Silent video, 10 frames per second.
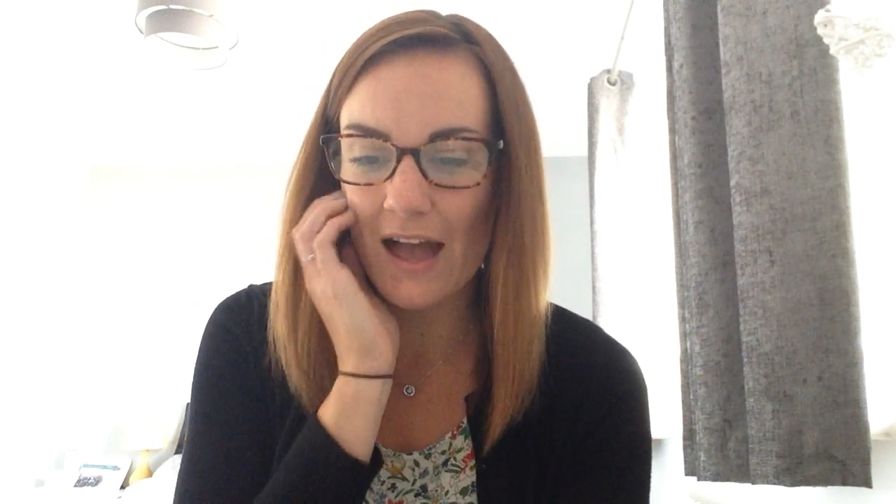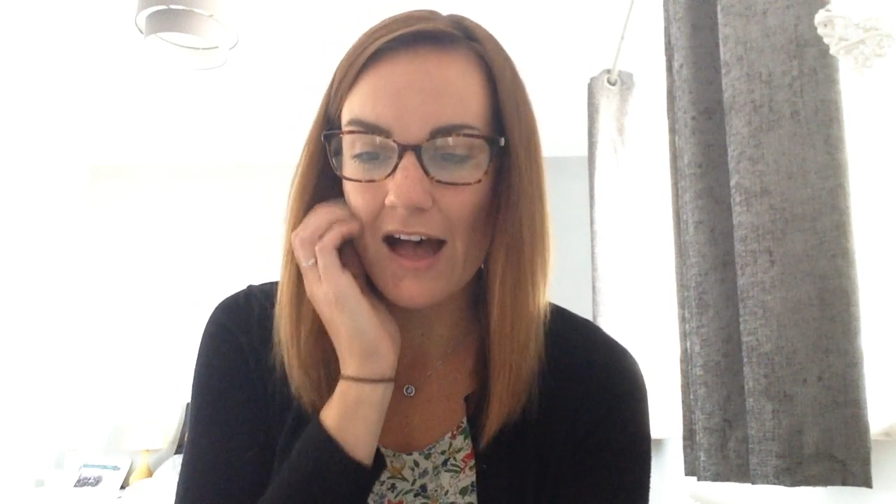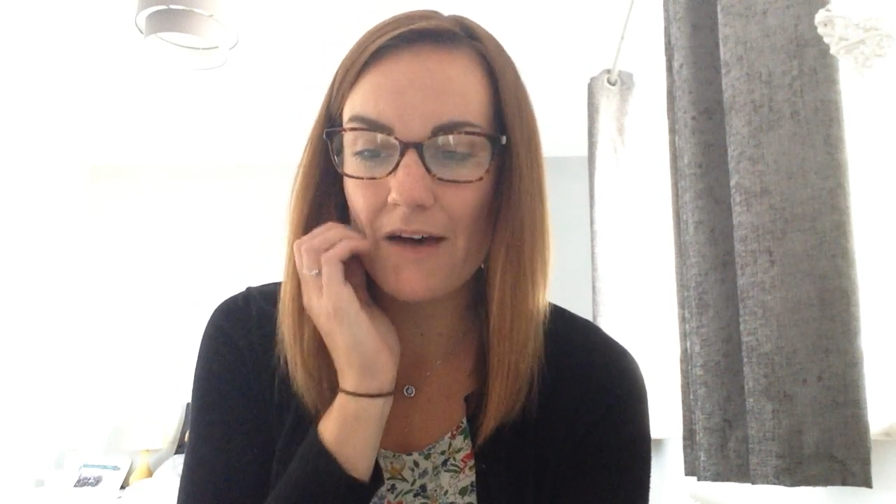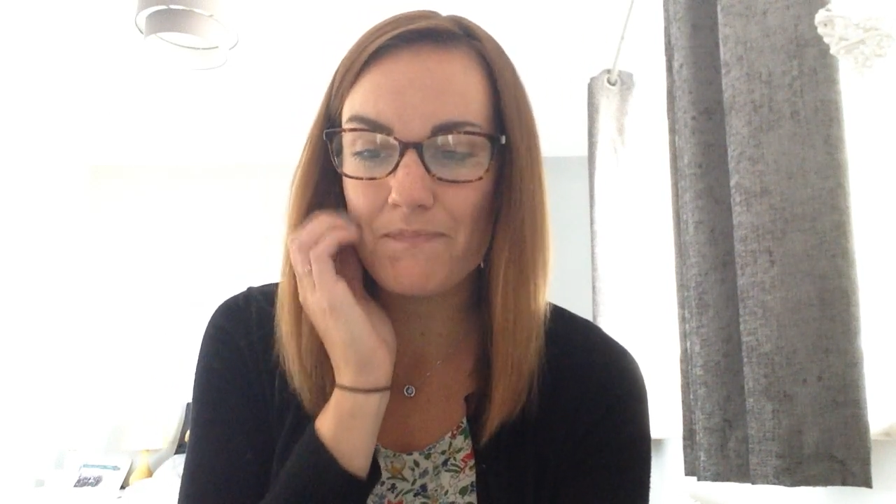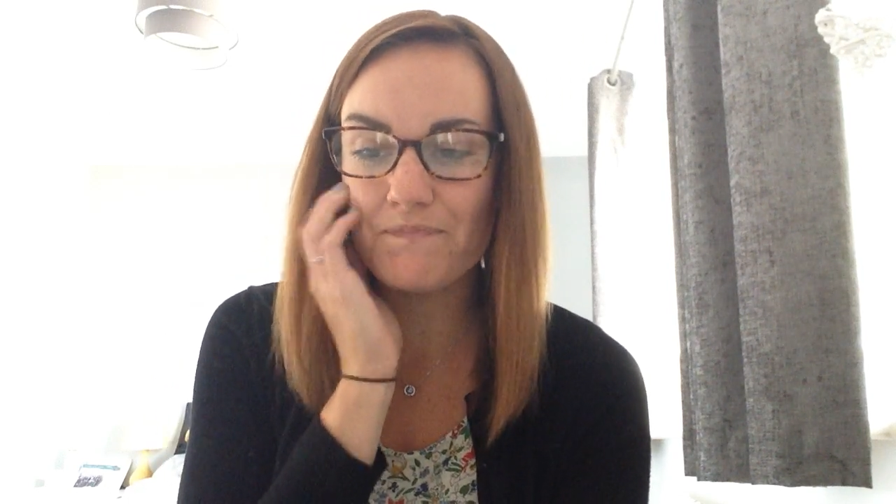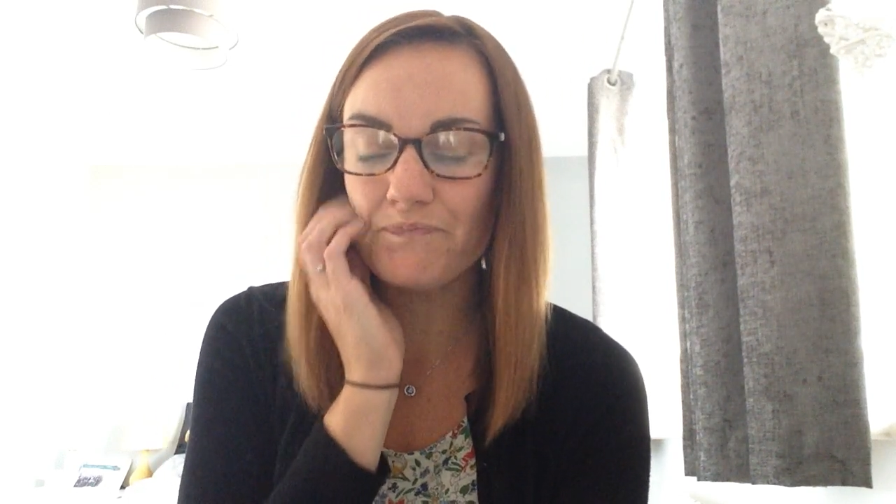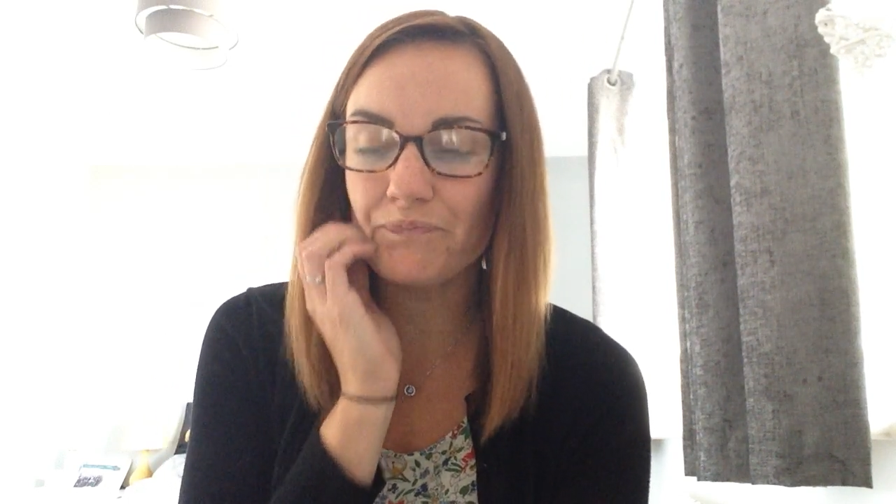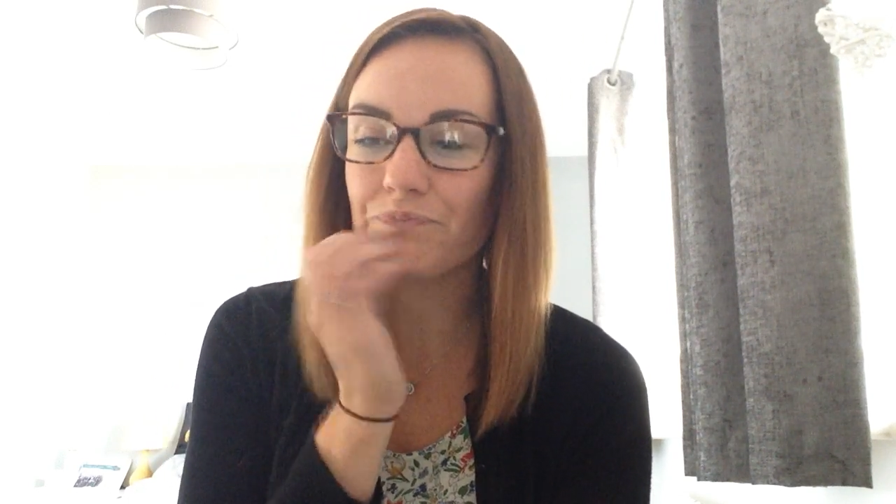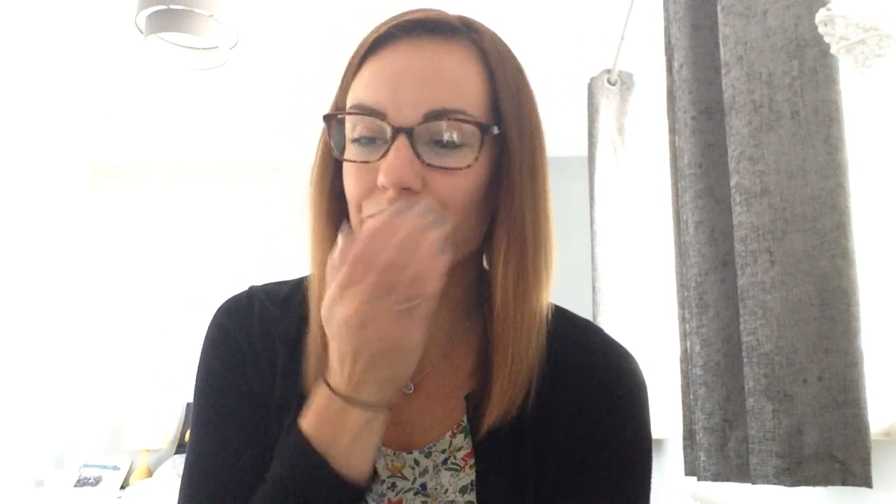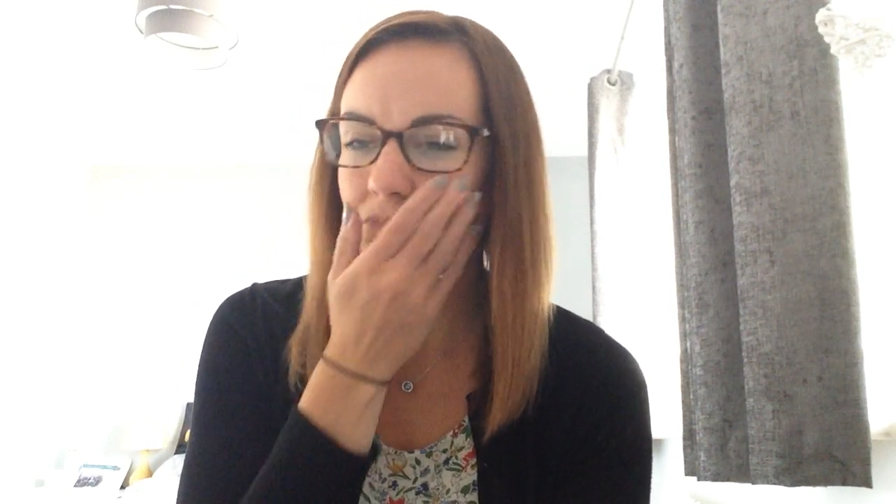
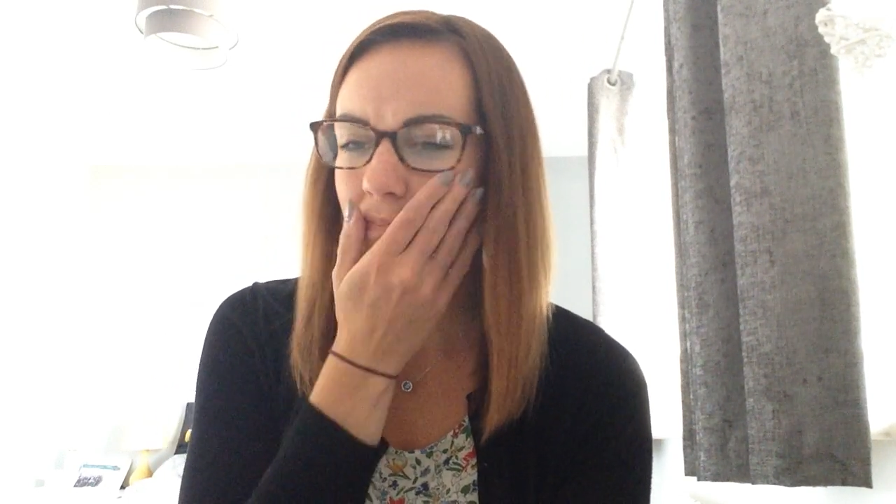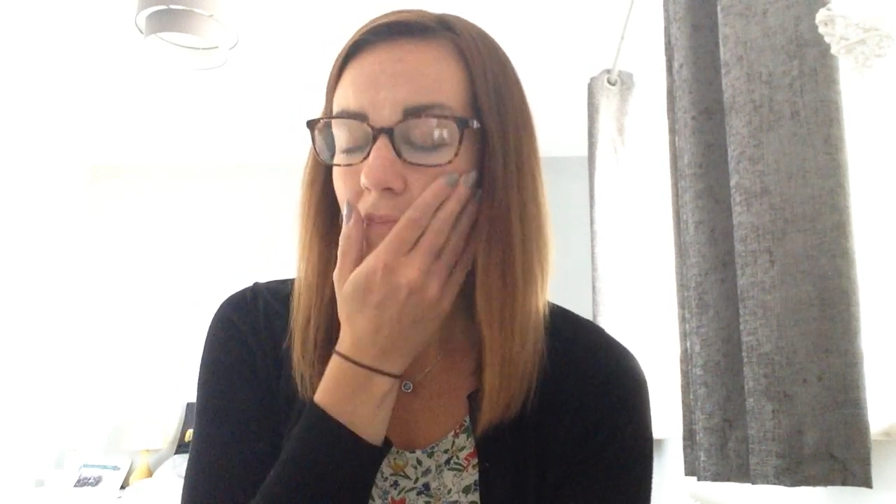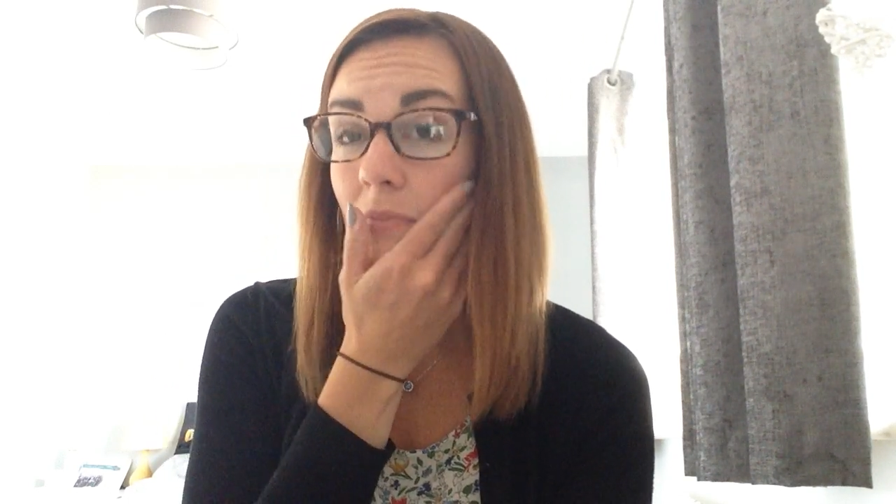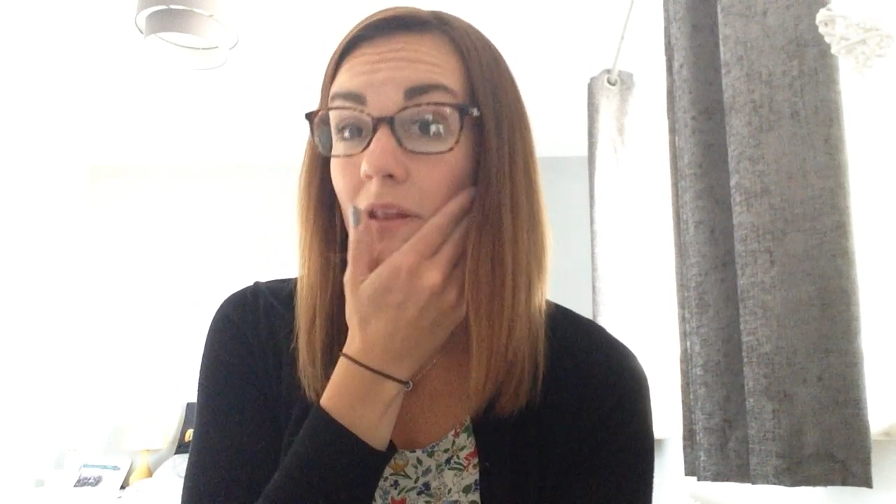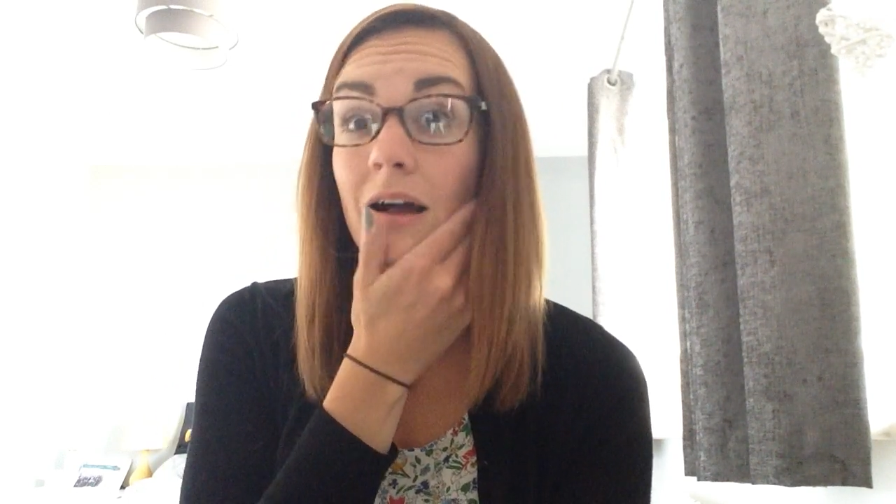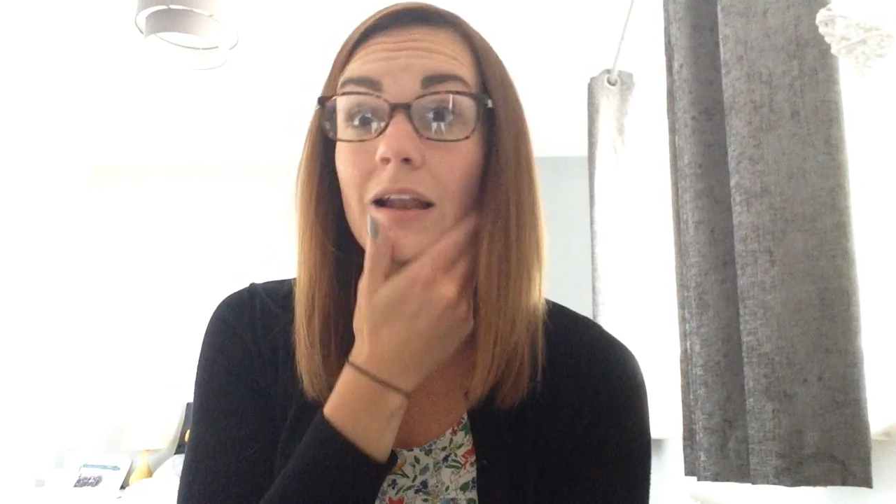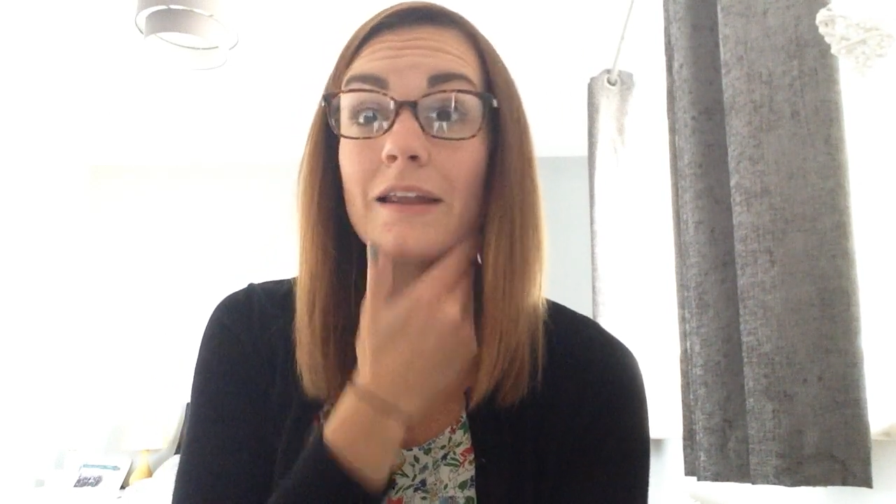A